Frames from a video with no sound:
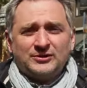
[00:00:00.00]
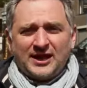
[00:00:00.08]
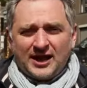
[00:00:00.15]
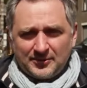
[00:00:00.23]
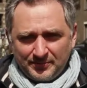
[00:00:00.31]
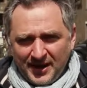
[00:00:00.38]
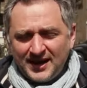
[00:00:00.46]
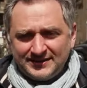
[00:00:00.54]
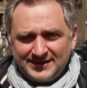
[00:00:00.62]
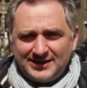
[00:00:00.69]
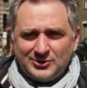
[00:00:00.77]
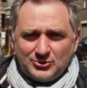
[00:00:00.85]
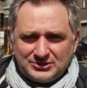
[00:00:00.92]
in the
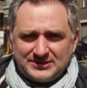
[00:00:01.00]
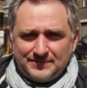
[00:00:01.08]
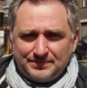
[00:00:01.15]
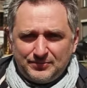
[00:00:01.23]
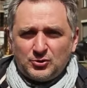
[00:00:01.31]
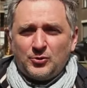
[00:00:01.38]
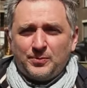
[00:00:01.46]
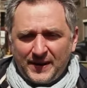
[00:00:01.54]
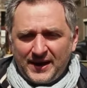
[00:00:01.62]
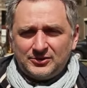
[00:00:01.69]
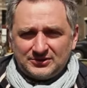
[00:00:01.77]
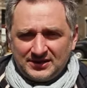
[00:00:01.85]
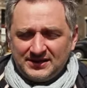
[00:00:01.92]
markets. The flower
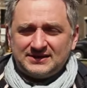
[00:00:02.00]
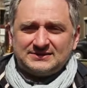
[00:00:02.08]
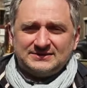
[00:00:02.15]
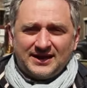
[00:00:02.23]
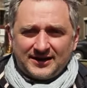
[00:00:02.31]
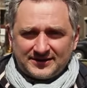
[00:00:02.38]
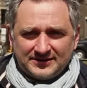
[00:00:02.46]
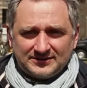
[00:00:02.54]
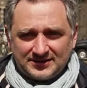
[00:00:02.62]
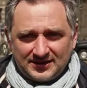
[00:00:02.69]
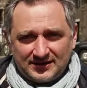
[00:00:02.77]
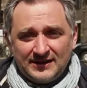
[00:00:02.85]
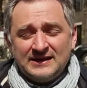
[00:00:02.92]
market, the Bloemenmarkt,